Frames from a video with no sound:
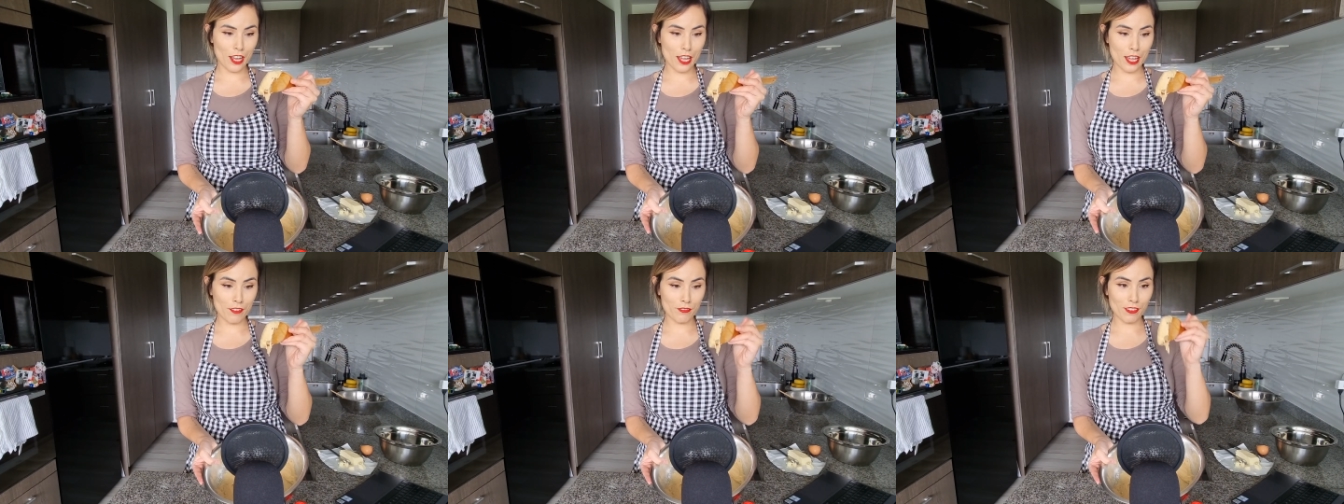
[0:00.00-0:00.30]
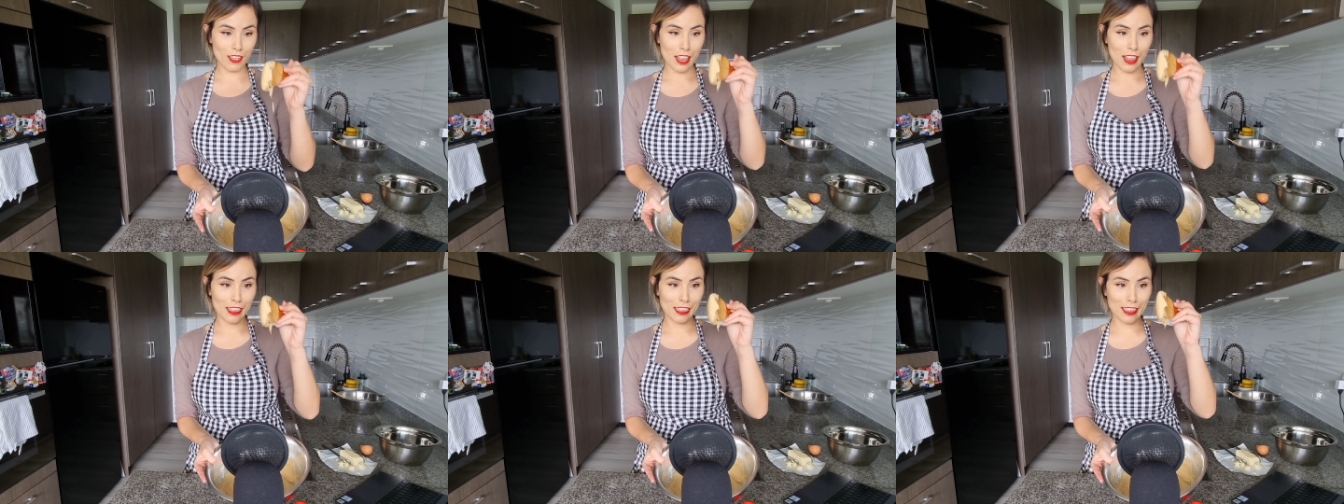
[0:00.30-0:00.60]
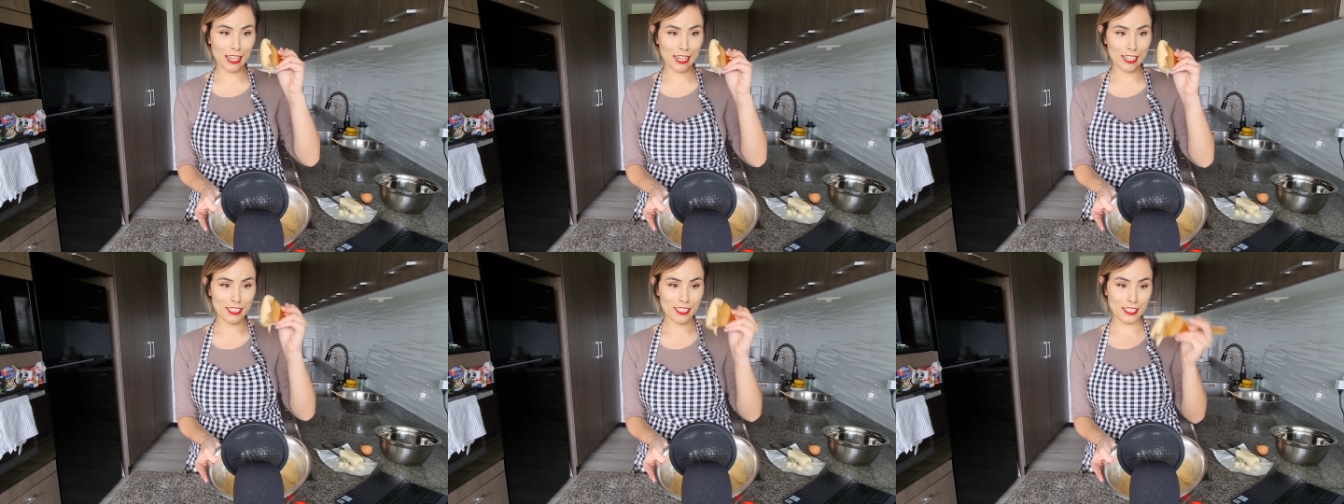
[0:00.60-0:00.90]
of
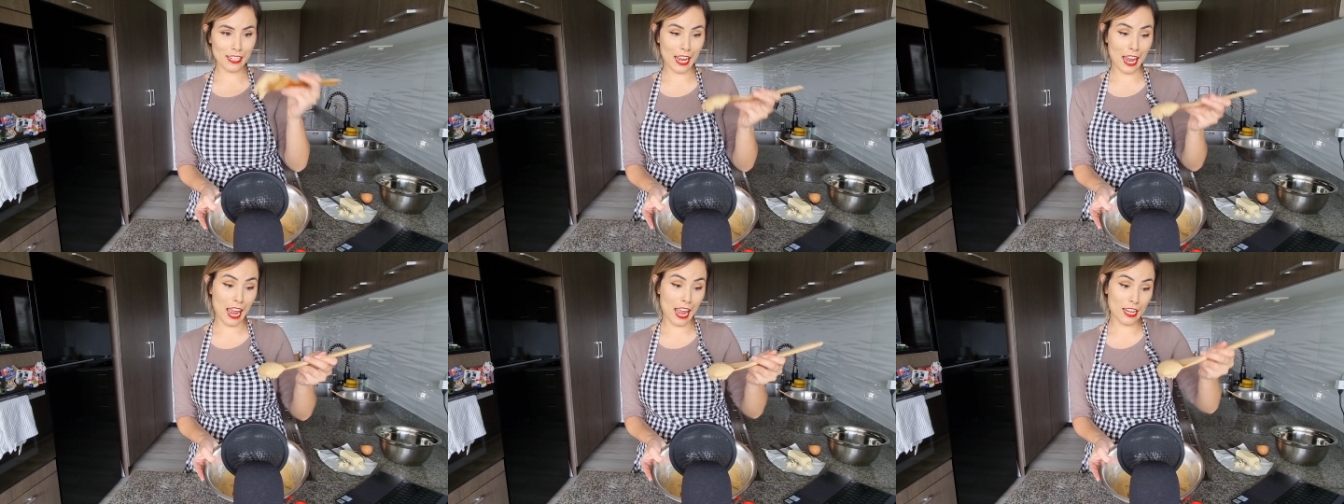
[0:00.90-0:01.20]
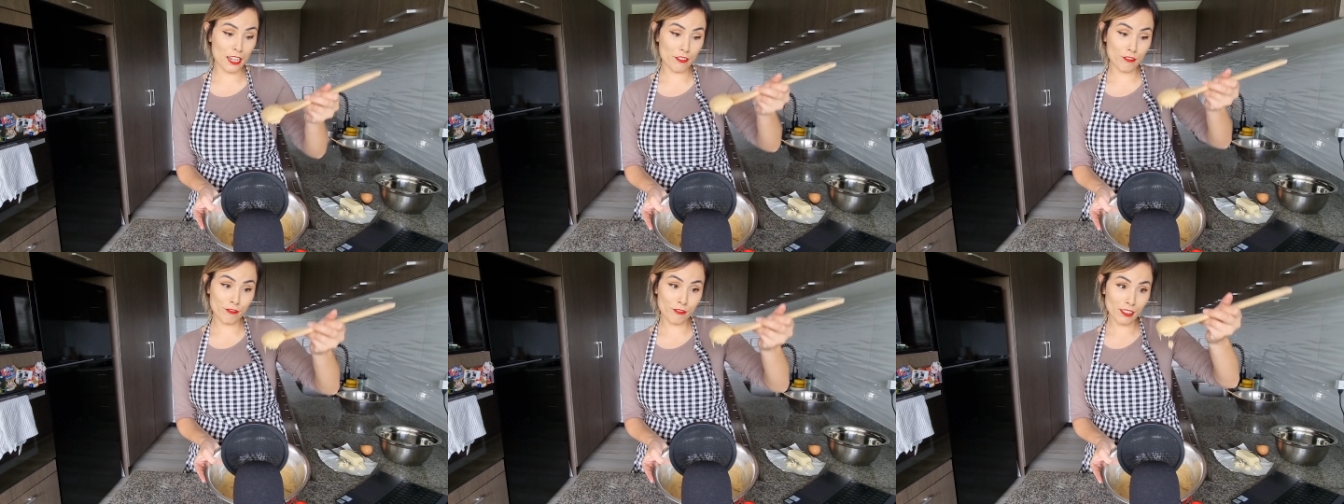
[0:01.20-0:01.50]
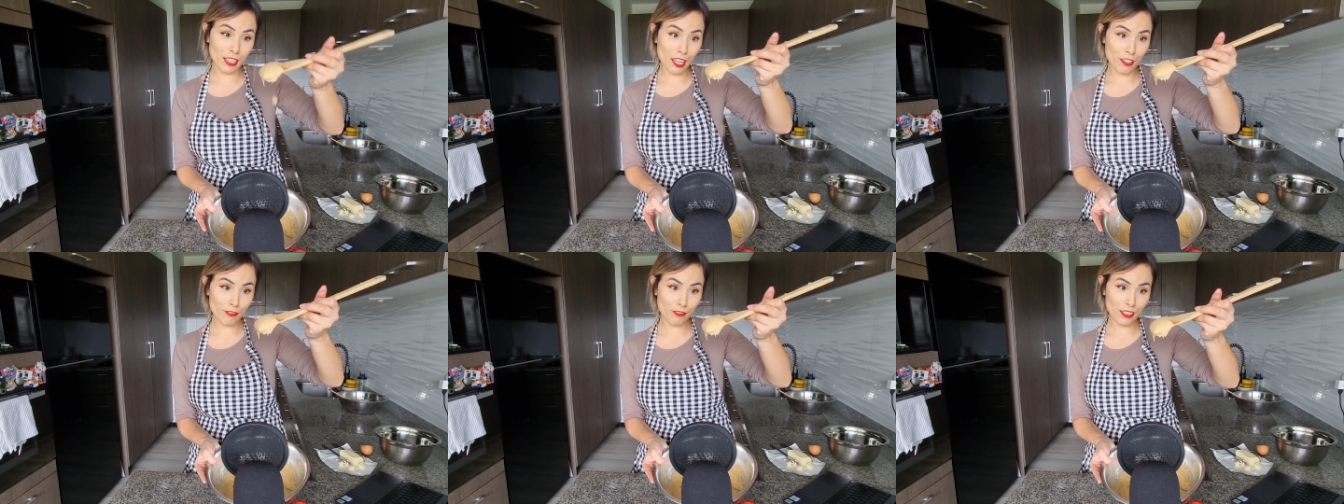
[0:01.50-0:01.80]
light and
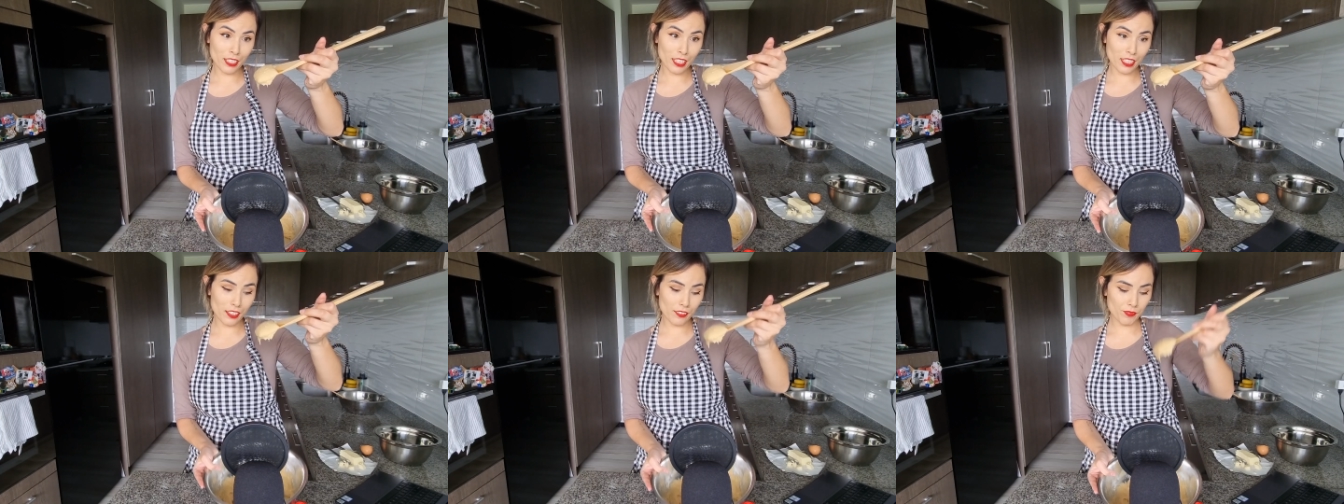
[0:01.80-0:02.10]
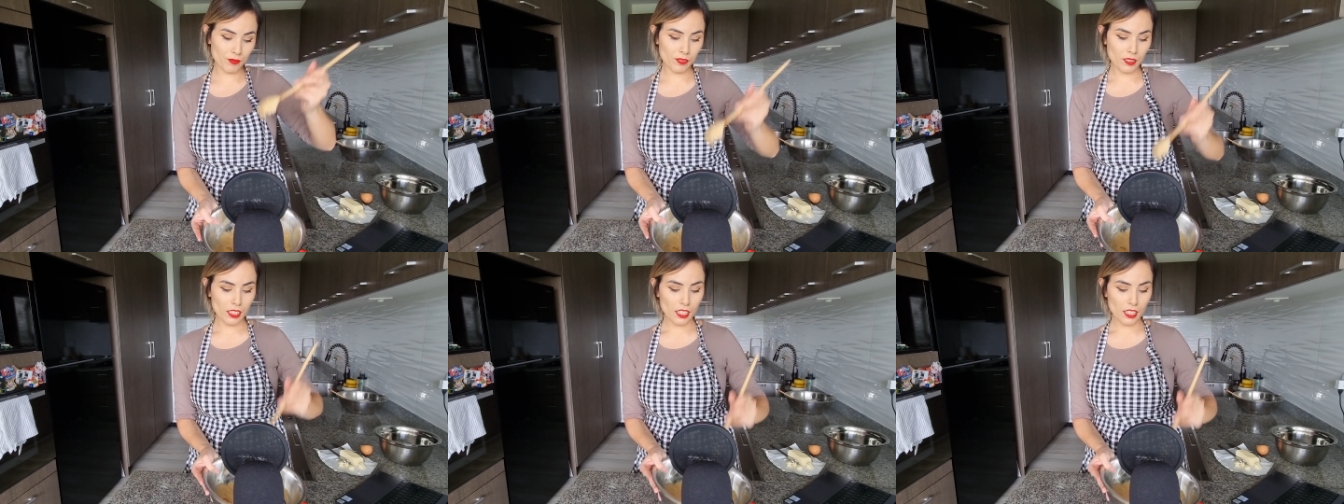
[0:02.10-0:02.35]
fluffy.